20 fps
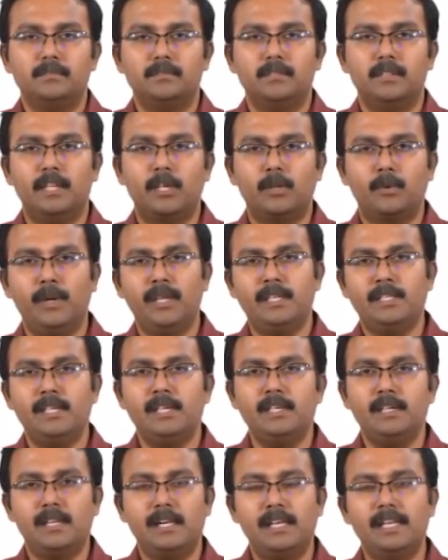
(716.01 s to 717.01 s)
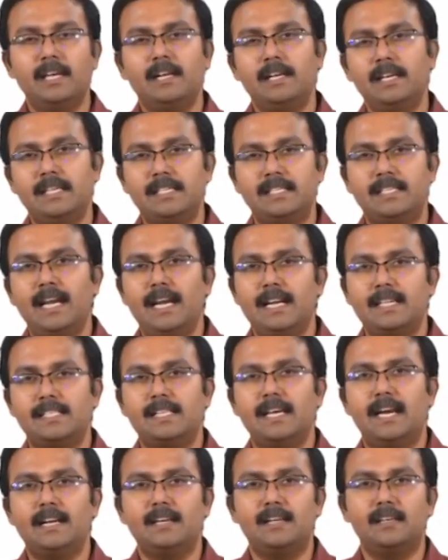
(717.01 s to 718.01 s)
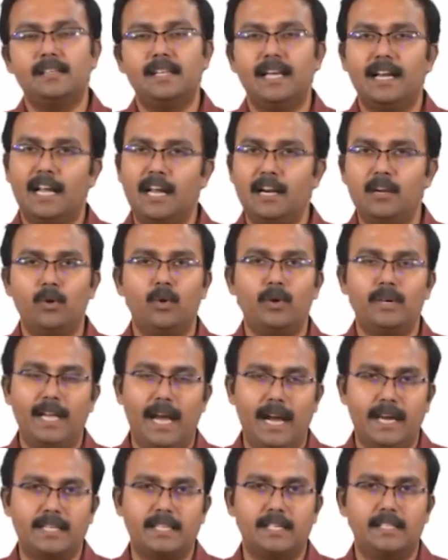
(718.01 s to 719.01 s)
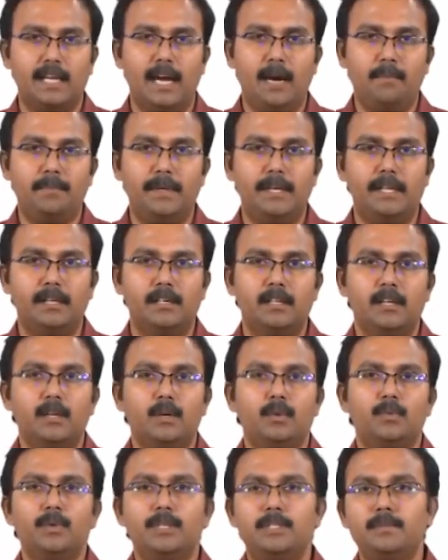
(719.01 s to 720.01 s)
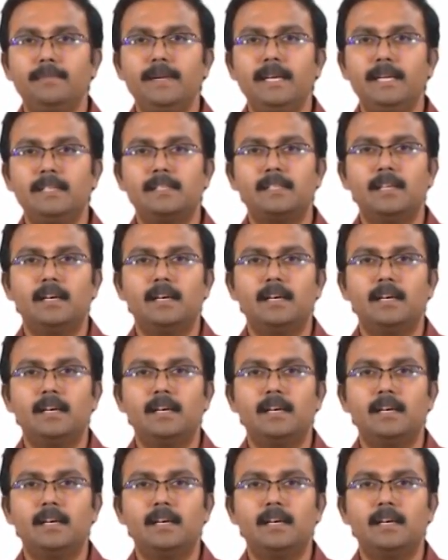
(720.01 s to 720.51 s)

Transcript: The question clearly states that there are no reactions happening, which means